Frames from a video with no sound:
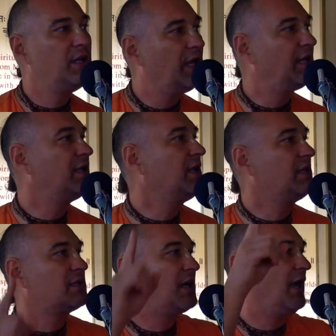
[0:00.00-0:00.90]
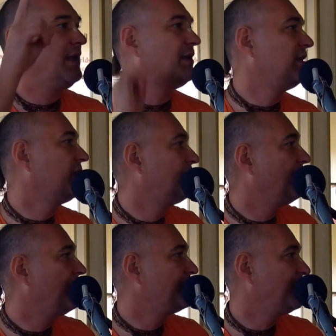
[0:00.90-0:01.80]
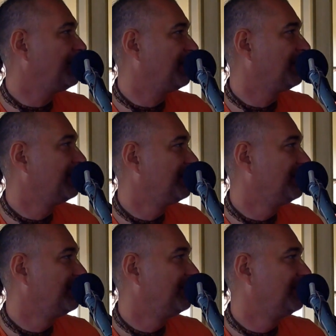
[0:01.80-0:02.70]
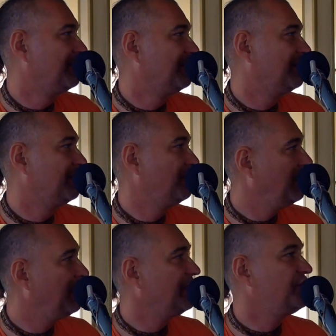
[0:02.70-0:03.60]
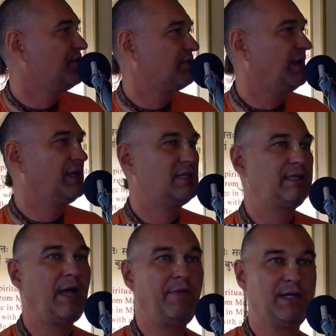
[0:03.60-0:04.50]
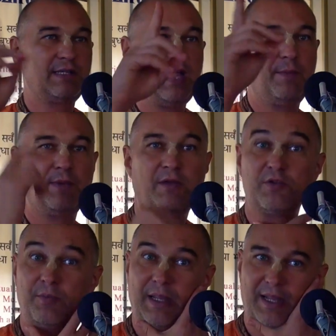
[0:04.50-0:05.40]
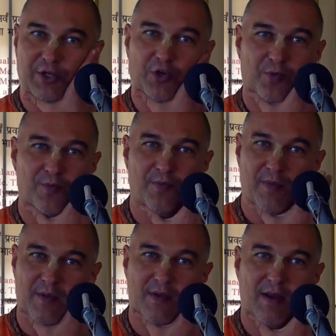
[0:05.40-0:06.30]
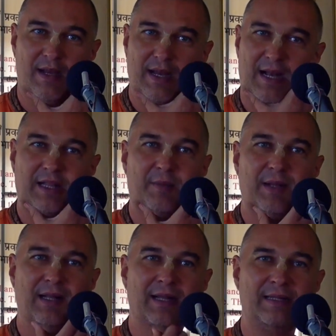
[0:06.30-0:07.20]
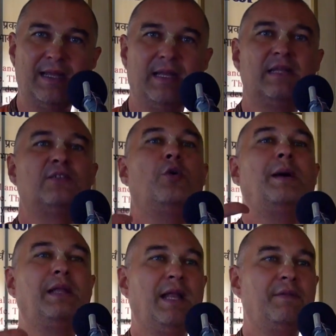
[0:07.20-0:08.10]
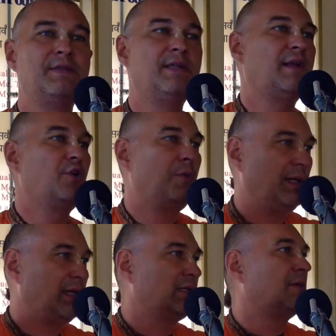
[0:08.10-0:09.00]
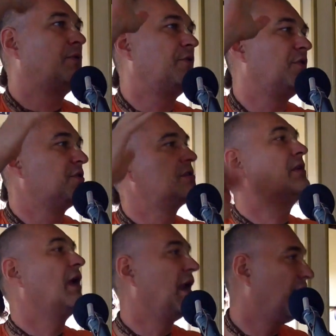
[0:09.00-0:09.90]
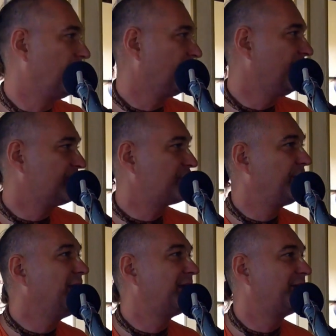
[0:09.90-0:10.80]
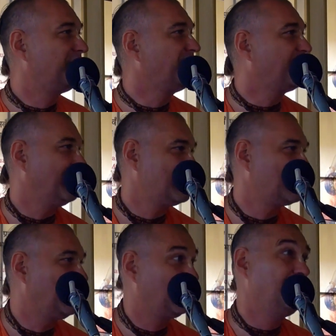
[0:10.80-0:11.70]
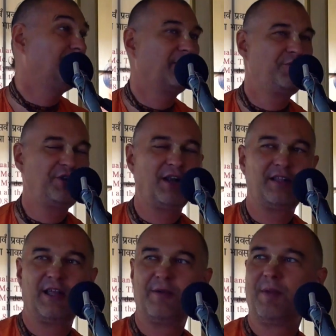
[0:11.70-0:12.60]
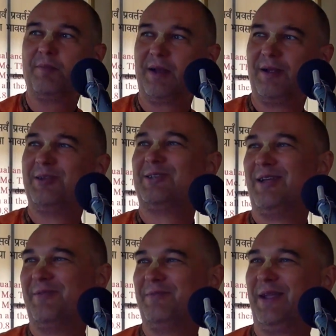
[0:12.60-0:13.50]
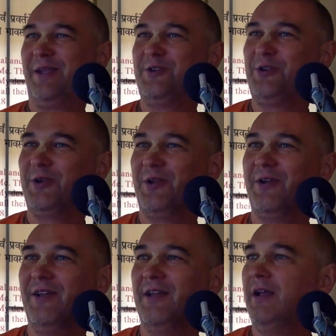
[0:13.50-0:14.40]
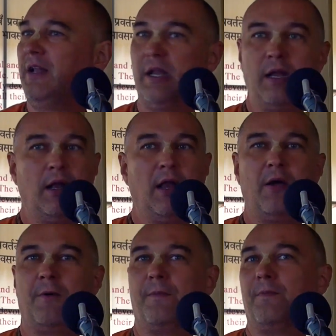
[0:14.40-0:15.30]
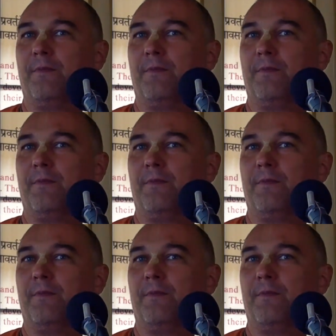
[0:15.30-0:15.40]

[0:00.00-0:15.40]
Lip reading: Nothing is higher than the temple Shikhar. Big issues. When these towers came, there was a big issue. And then ultimately they said, nobody lives there, nobody is above God, so they allow. There was a big controversy, at least in Gujarat, I remember. It was a big issue, They didn't allow.